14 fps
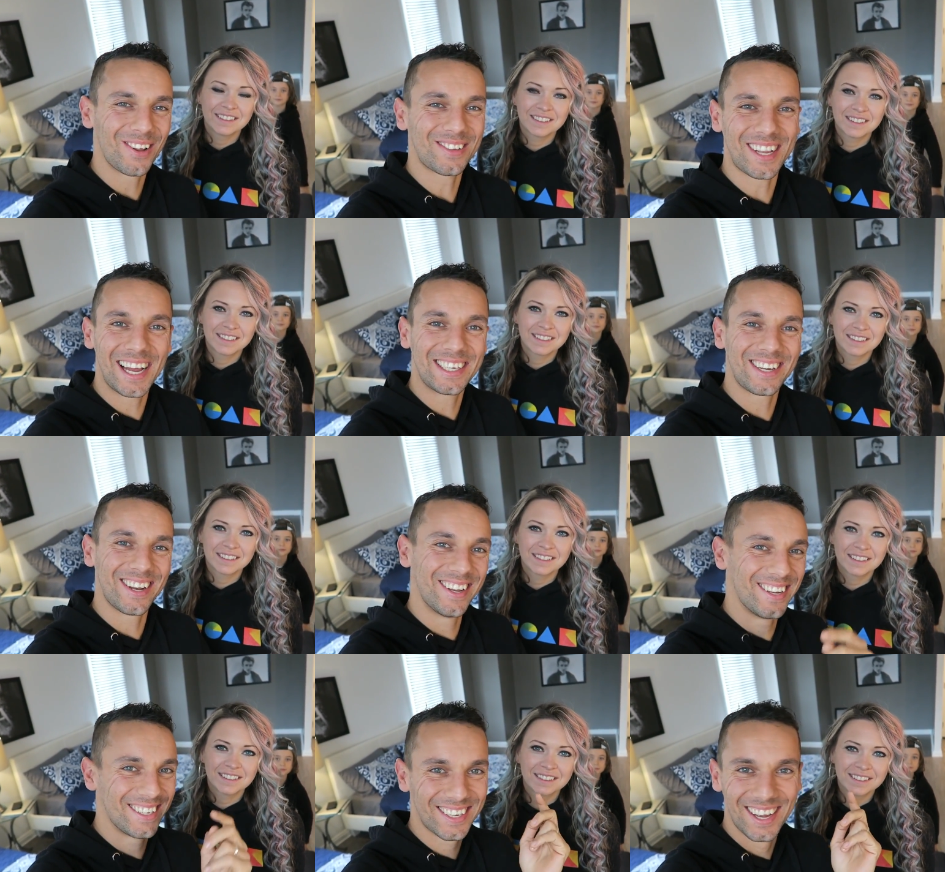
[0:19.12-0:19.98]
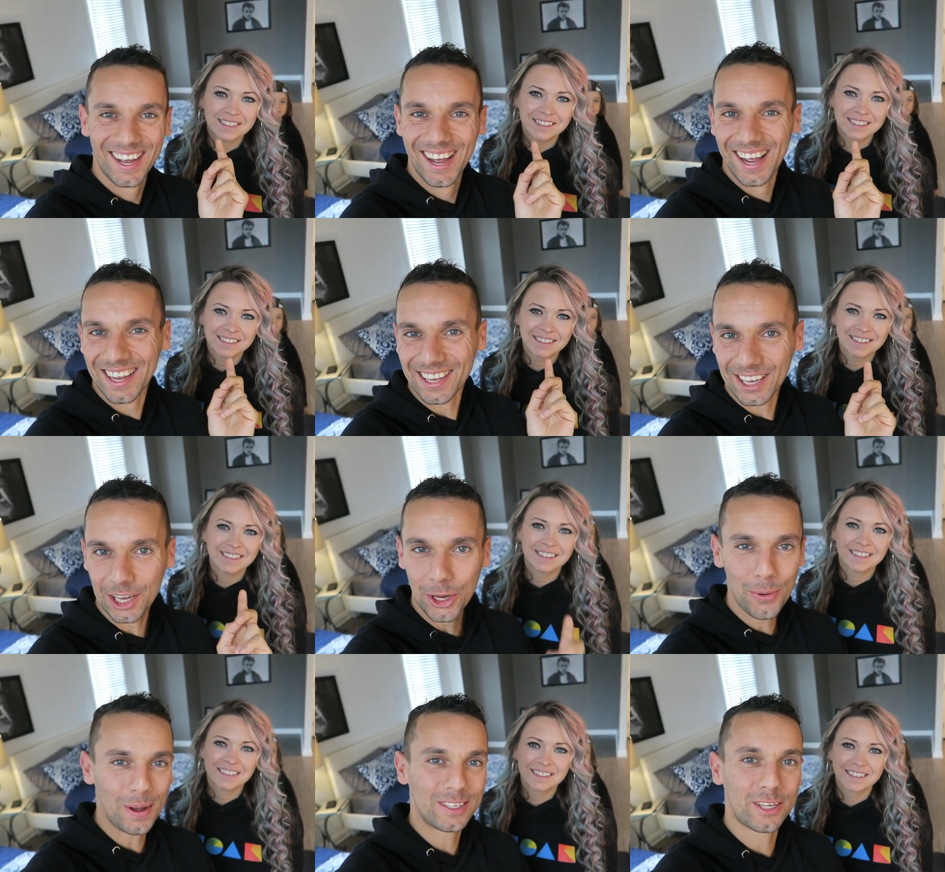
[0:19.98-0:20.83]
Speaker 1: Los Angeles,
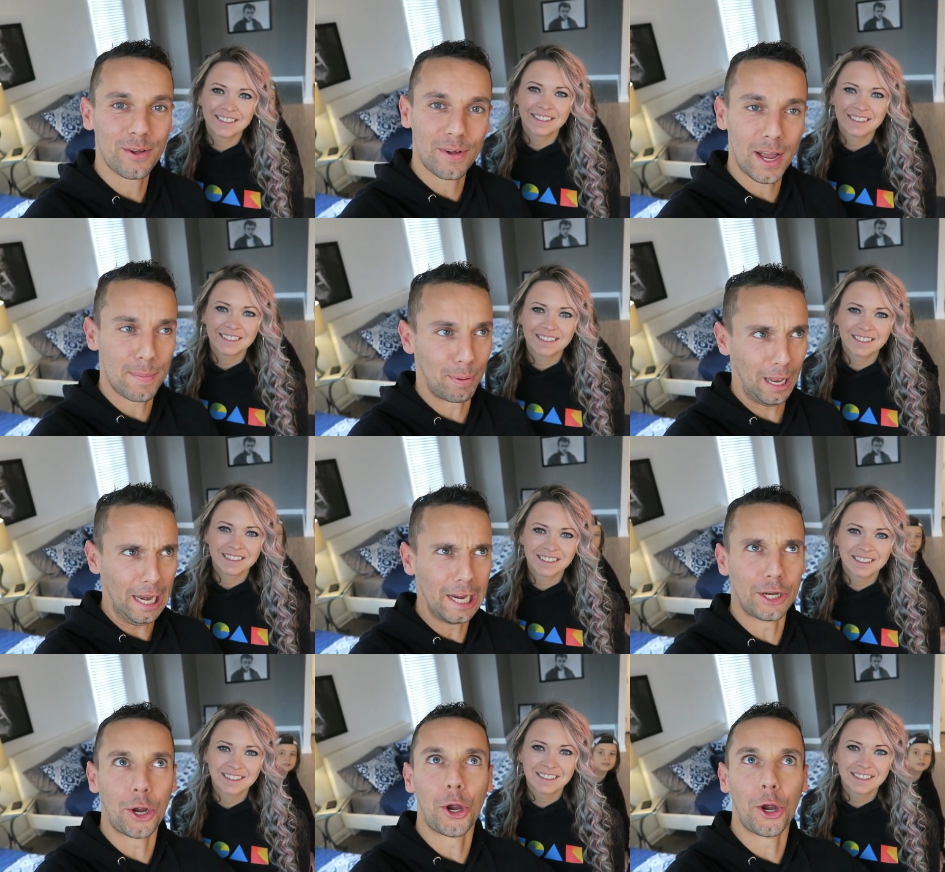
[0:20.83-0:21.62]
US of A, Planet